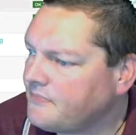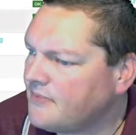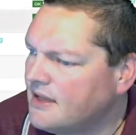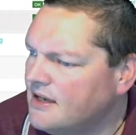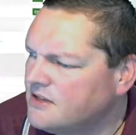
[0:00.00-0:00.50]

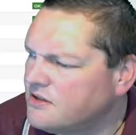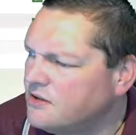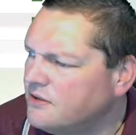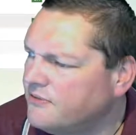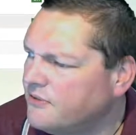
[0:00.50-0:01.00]
is
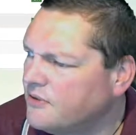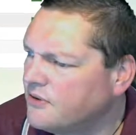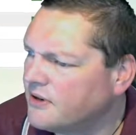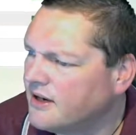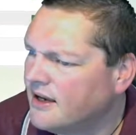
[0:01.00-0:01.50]
good
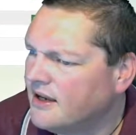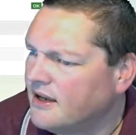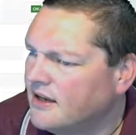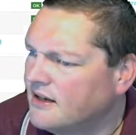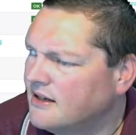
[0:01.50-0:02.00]
for
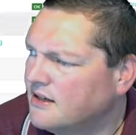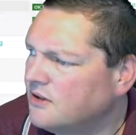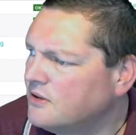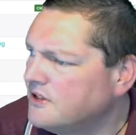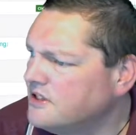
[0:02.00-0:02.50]

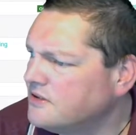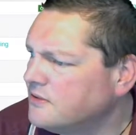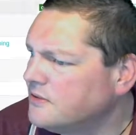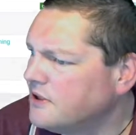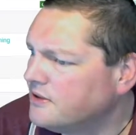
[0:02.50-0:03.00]
all these are
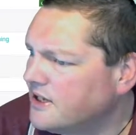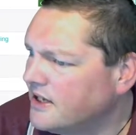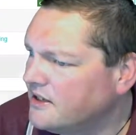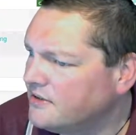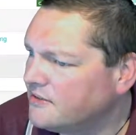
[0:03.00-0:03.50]
all
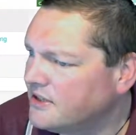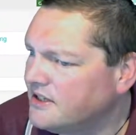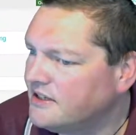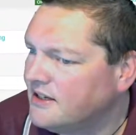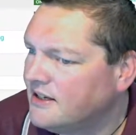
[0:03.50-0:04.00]
okay in
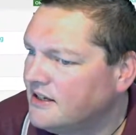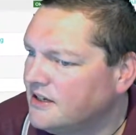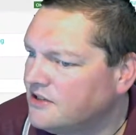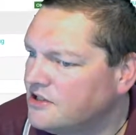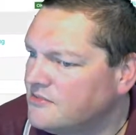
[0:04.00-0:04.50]
green
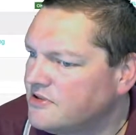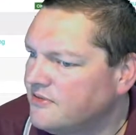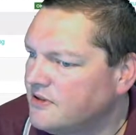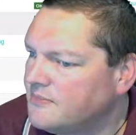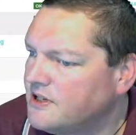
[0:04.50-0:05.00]
in terms of
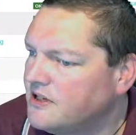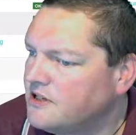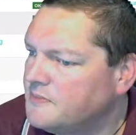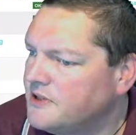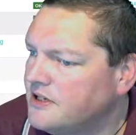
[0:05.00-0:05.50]
your
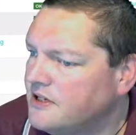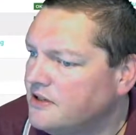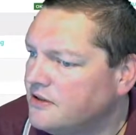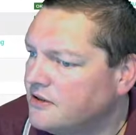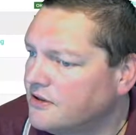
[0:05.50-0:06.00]
PHP,
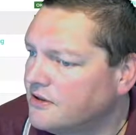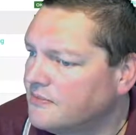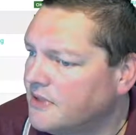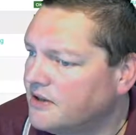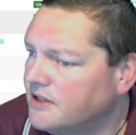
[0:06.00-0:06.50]
your
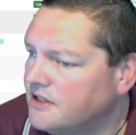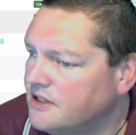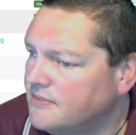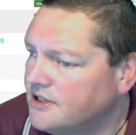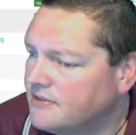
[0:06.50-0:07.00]

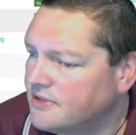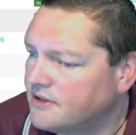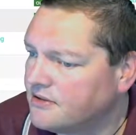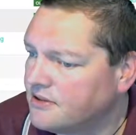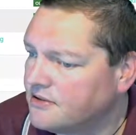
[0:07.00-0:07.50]
MariaDB. I'm
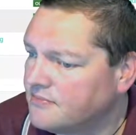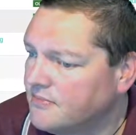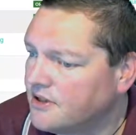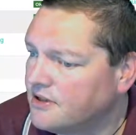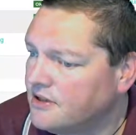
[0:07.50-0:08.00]
currently using
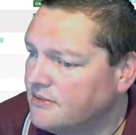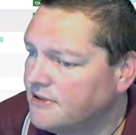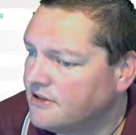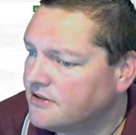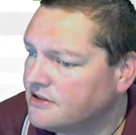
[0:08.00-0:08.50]

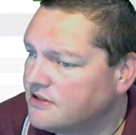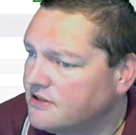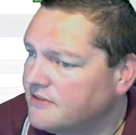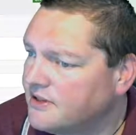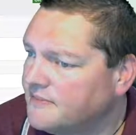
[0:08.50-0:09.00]
MariaDB on this server.